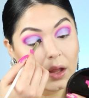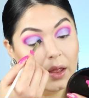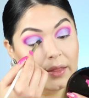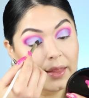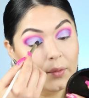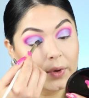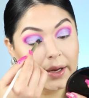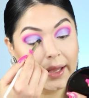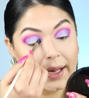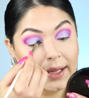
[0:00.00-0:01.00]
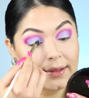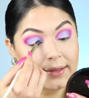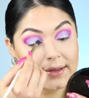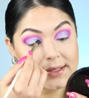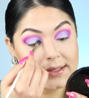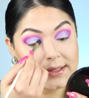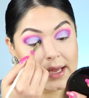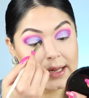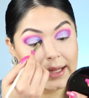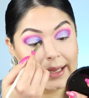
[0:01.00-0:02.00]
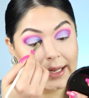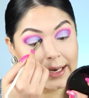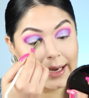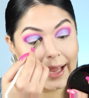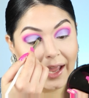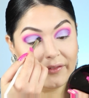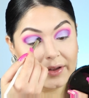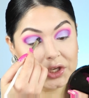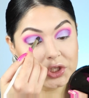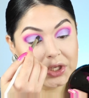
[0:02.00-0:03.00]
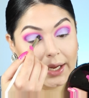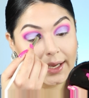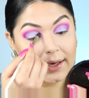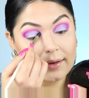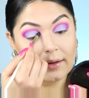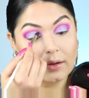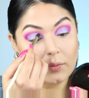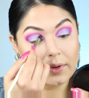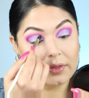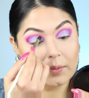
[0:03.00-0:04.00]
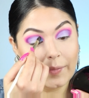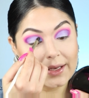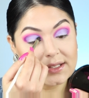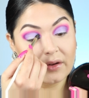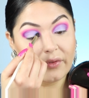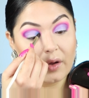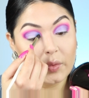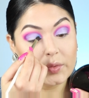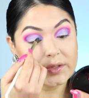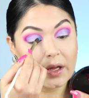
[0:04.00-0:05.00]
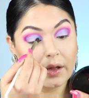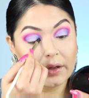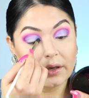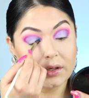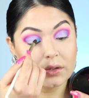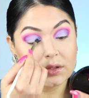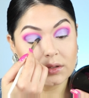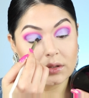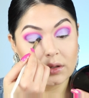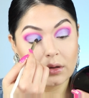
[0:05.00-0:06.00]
And then we're getting this like navy shade with the mix of all those colors.